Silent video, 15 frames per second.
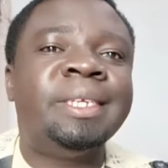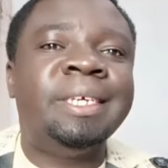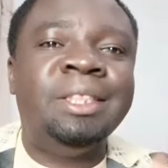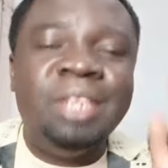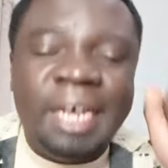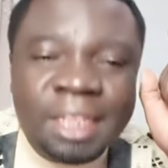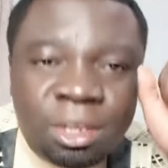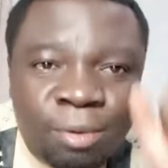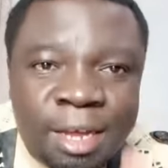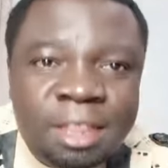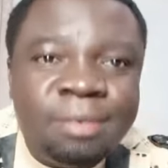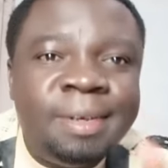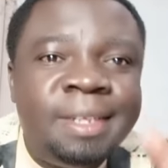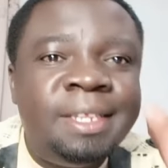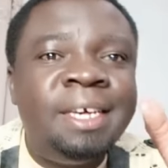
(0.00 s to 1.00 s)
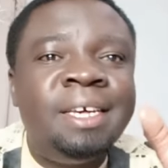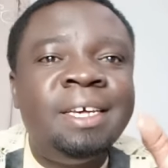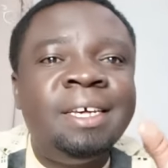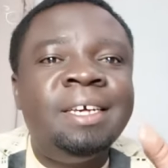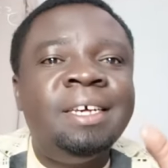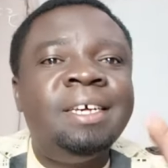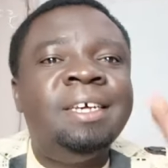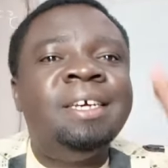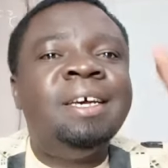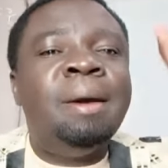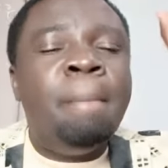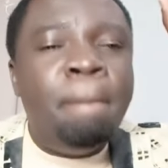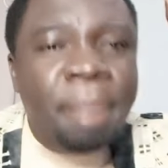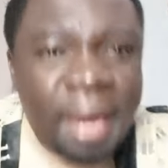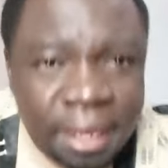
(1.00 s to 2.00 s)
they are the ones with the
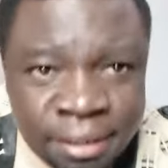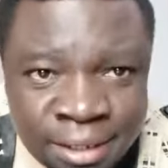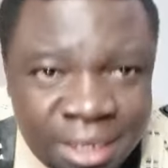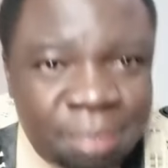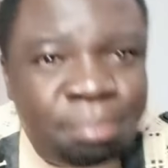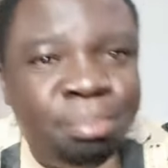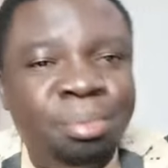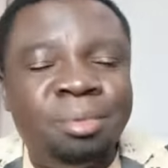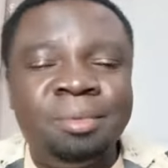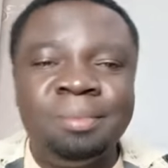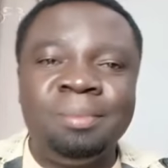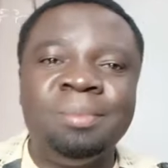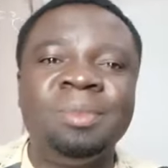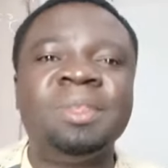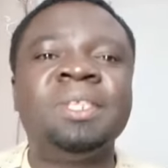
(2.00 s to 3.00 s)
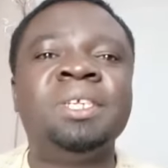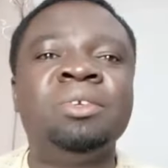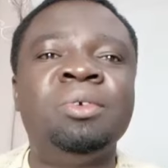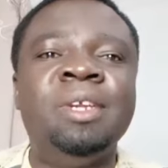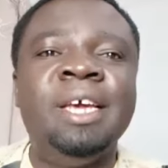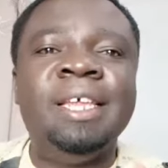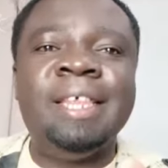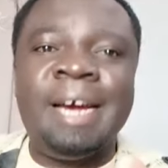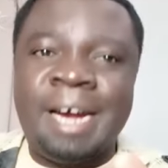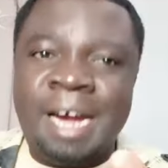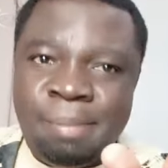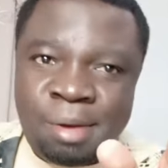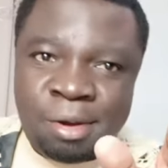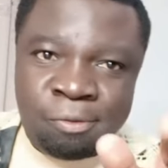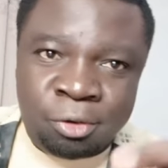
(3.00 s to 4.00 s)
pay slip. Today they are
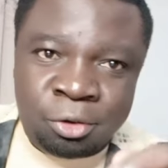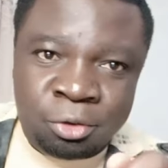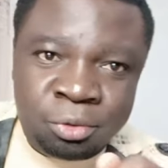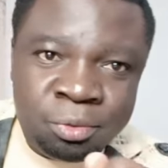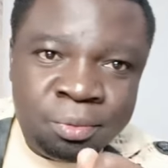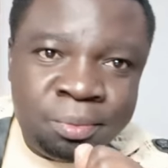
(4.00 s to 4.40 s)
coming for you.